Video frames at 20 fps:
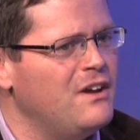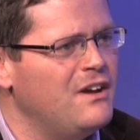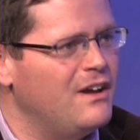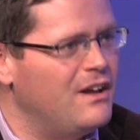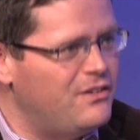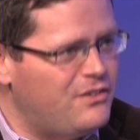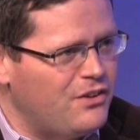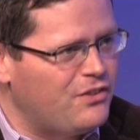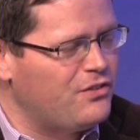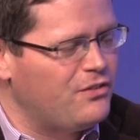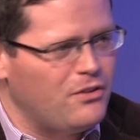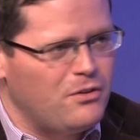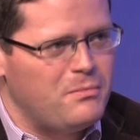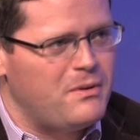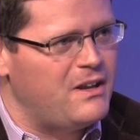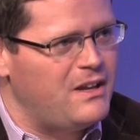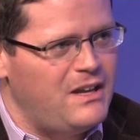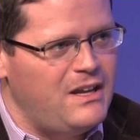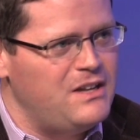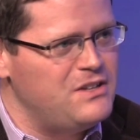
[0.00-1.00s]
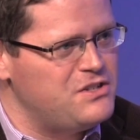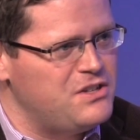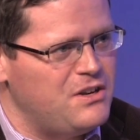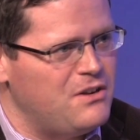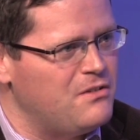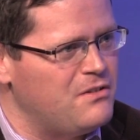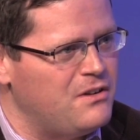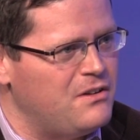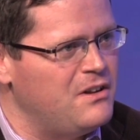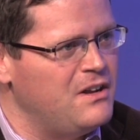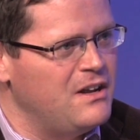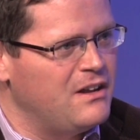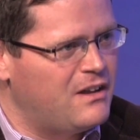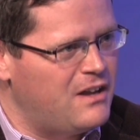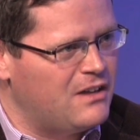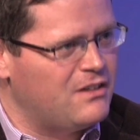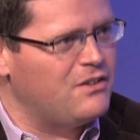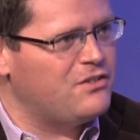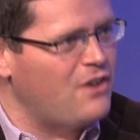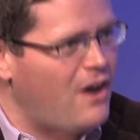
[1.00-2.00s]
Is this a little bit easier to
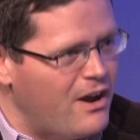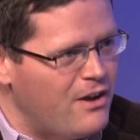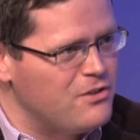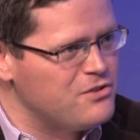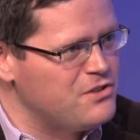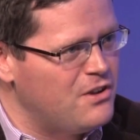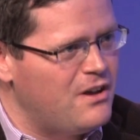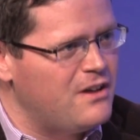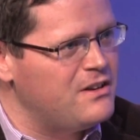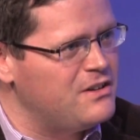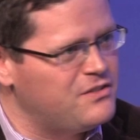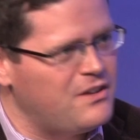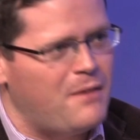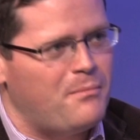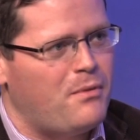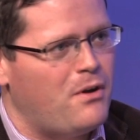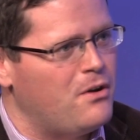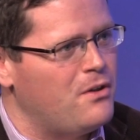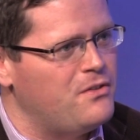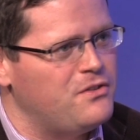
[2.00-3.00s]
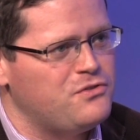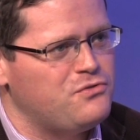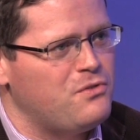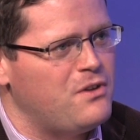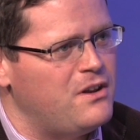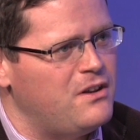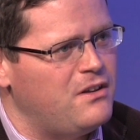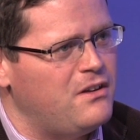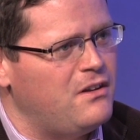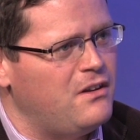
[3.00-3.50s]
kick the tires on? Is that part of this trend?